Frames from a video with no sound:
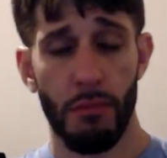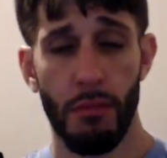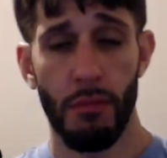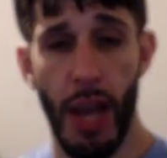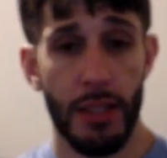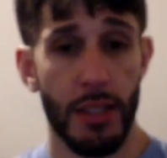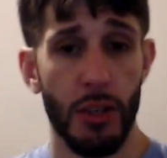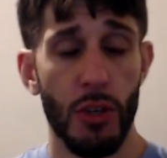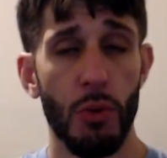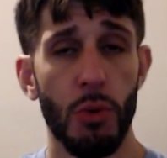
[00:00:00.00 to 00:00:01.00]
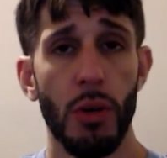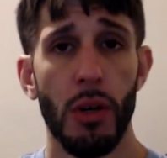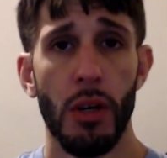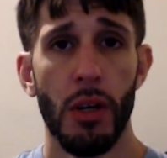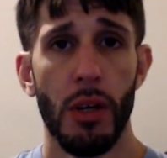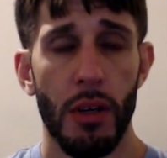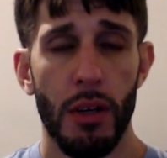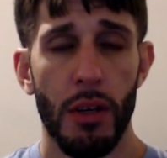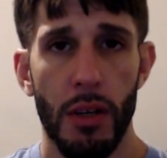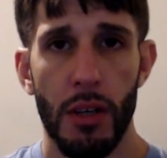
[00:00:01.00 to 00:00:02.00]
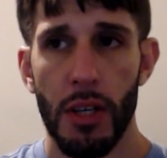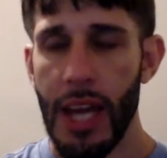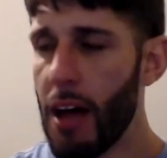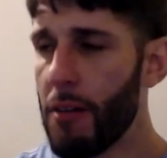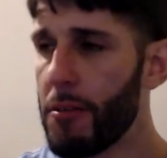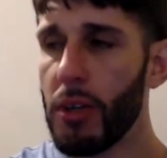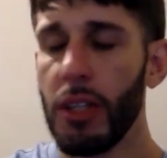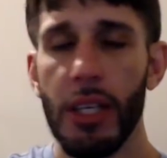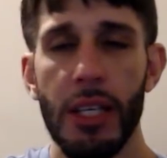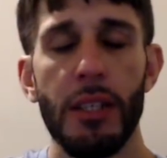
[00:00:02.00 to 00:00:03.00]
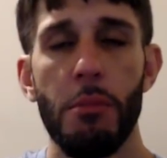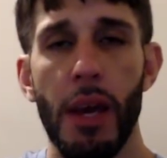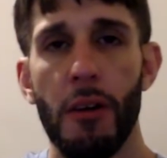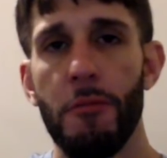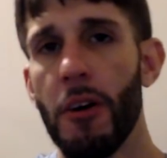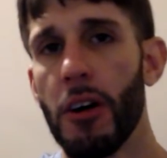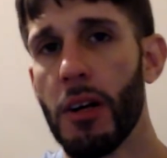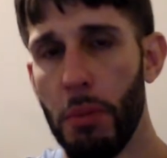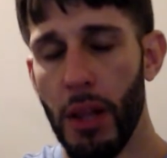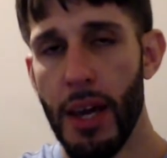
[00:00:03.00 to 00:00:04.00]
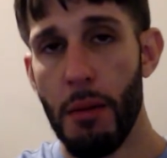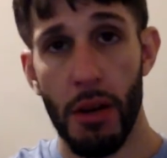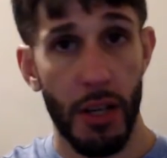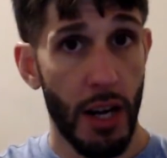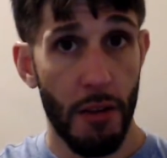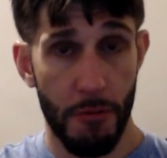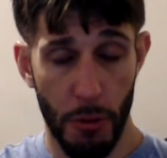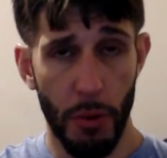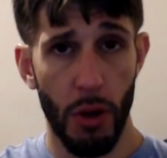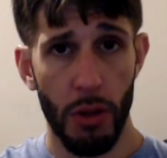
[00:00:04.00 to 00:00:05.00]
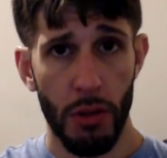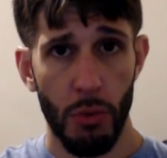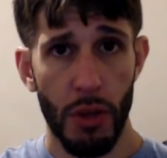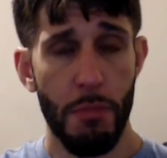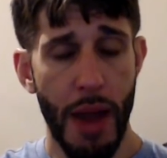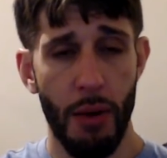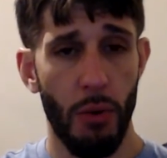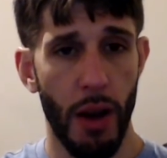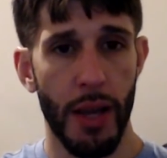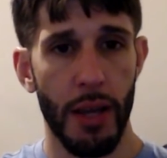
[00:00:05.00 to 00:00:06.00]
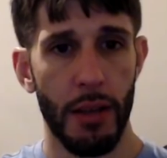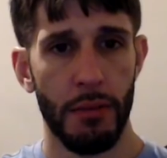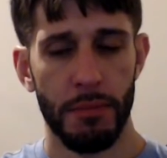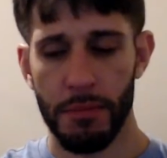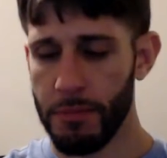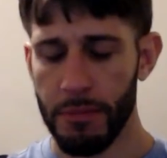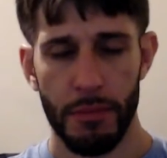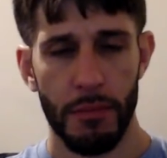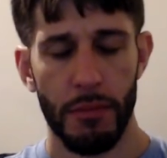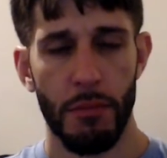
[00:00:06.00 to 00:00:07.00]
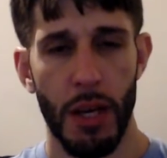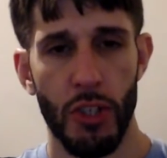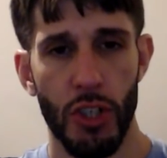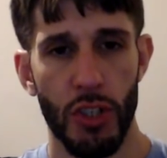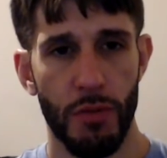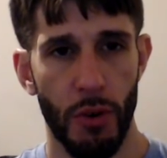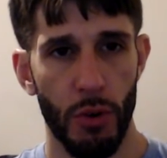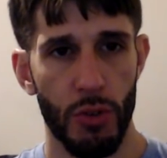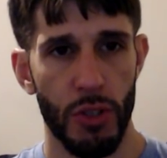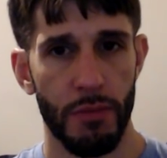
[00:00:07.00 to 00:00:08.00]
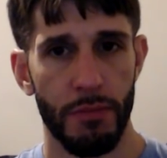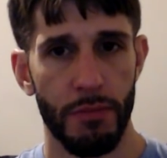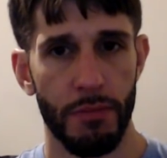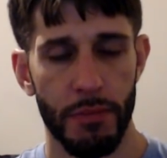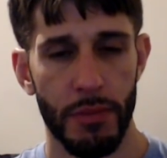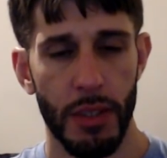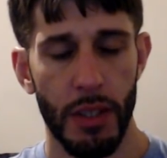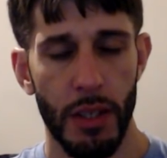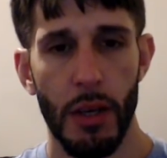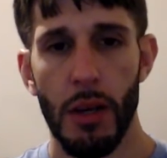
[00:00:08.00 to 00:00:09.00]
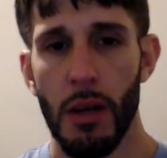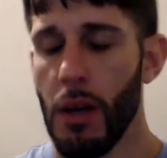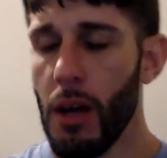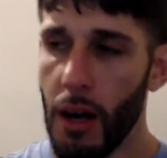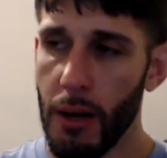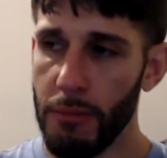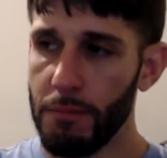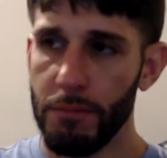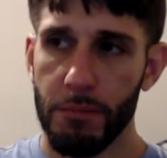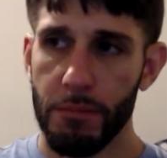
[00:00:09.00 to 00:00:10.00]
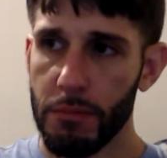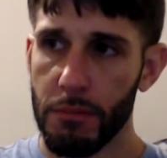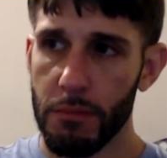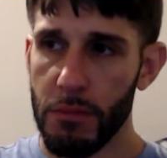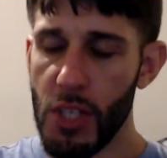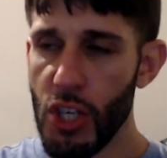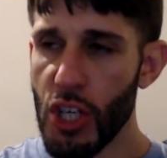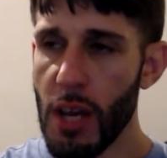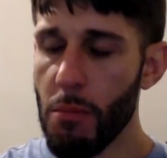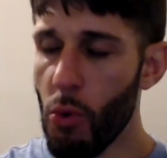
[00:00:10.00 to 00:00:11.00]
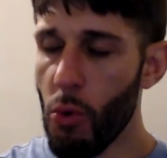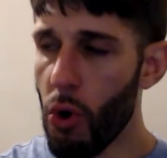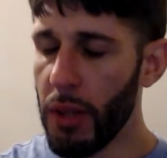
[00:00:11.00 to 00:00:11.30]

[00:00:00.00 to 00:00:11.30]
I can tell you, Calvin Ridley didn't make a fucking play on Monday Night Football with Matt Ryan. My shit's frozen. DJ Moore